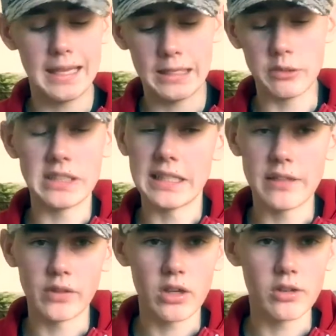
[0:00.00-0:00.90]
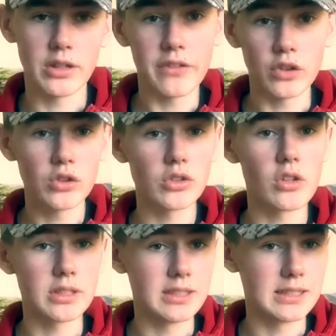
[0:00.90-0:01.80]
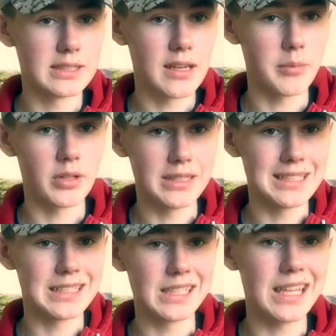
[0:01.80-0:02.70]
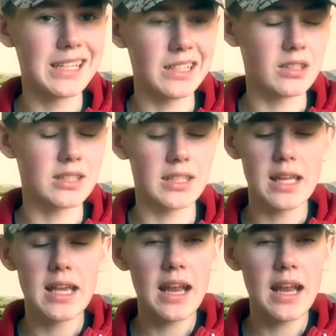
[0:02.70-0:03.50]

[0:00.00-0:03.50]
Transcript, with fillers: and it was in a different color, and they're salted this time on the inside and the outside.